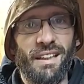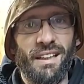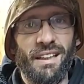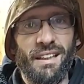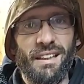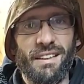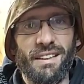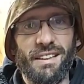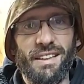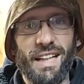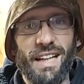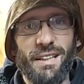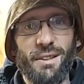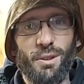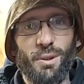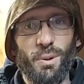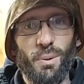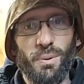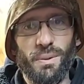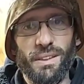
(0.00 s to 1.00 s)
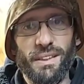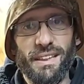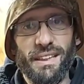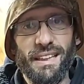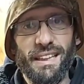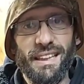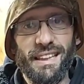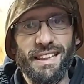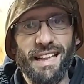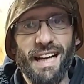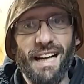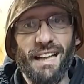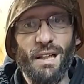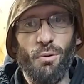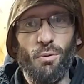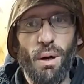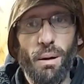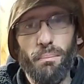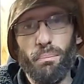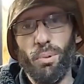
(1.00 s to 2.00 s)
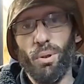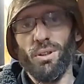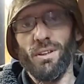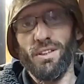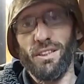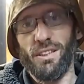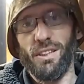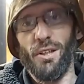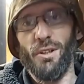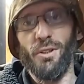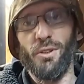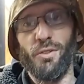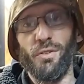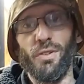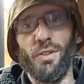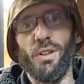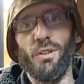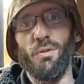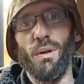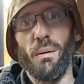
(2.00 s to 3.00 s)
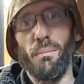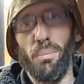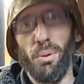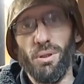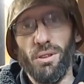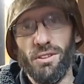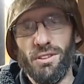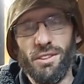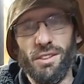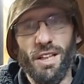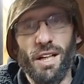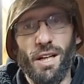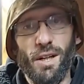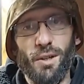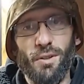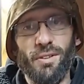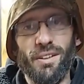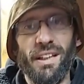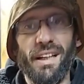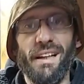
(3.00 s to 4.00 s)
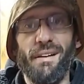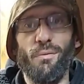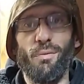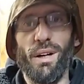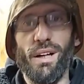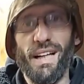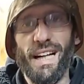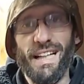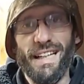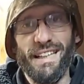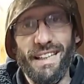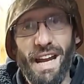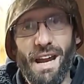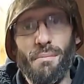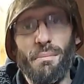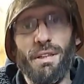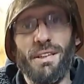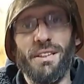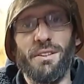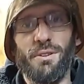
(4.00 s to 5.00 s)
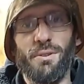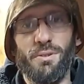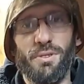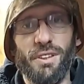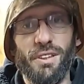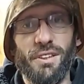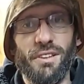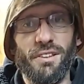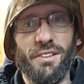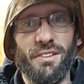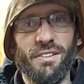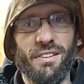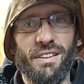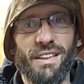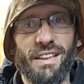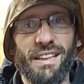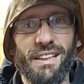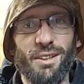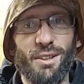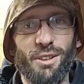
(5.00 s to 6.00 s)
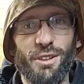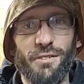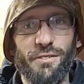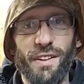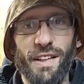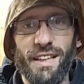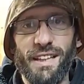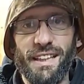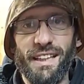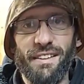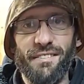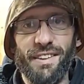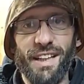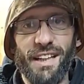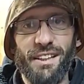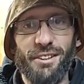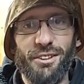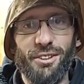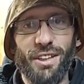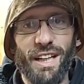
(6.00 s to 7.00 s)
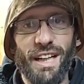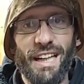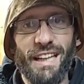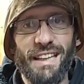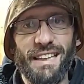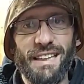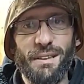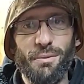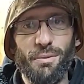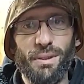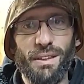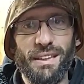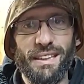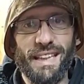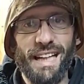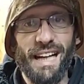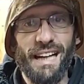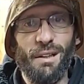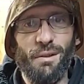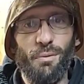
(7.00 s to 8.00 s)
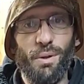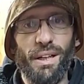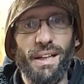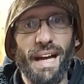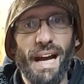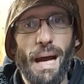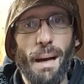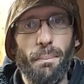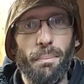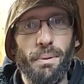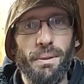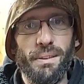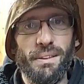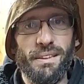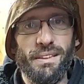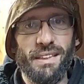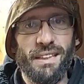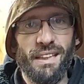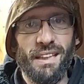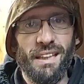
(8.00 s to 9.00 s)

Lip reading: it's just kind of cool to see exactly what bullets go through, what bullets don't, and what kind of damage it'll do. And it's always fun to give that a try and see exactly what happens.